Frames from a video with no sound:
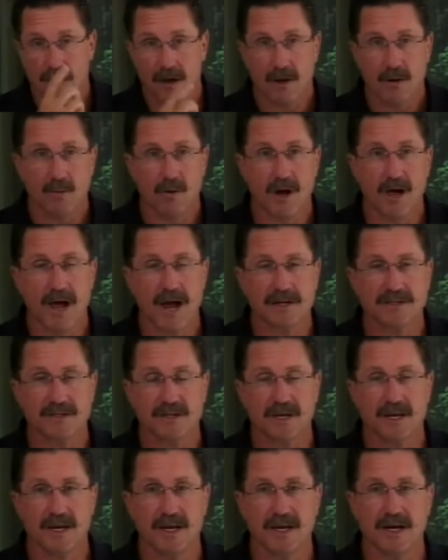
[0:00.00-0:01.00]
Well,
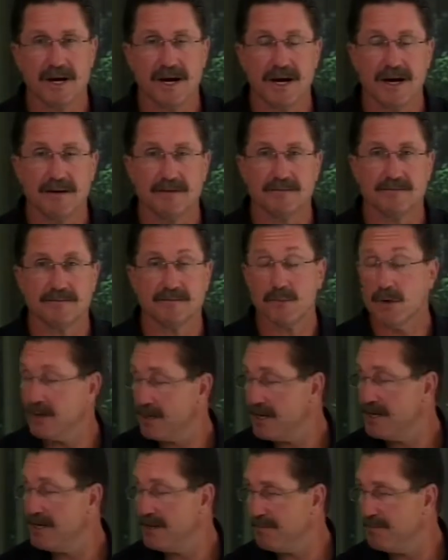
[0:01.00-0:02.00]
actually, uh, well,
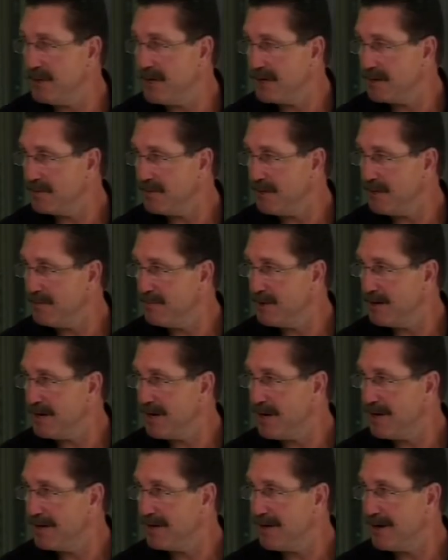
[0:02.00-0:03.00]
they did pick me, but
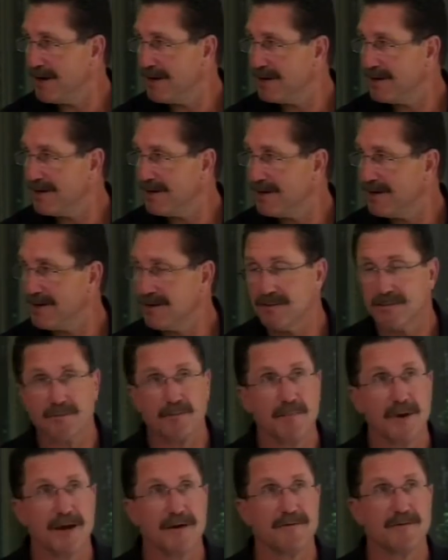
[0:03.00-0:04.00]
yeah. I, I,
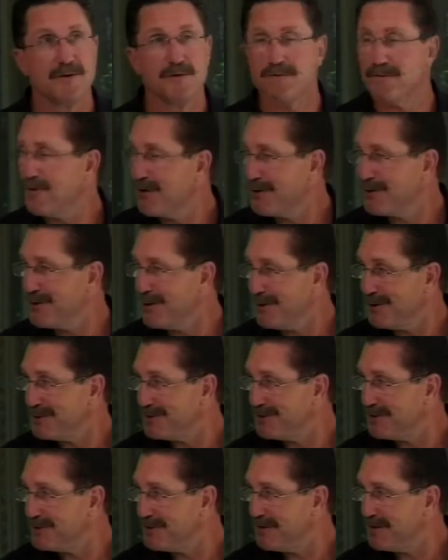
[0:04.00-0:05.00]
made a few phone calls
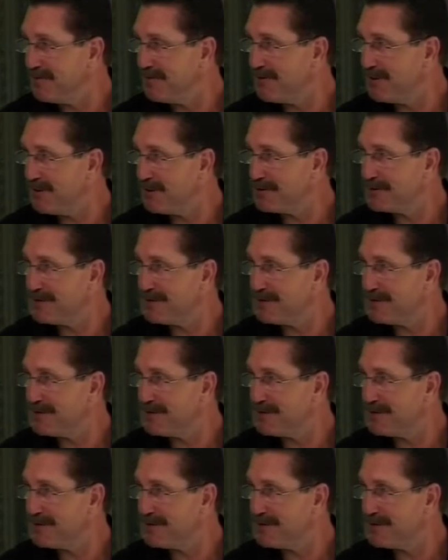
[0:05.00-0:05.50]
to see if there was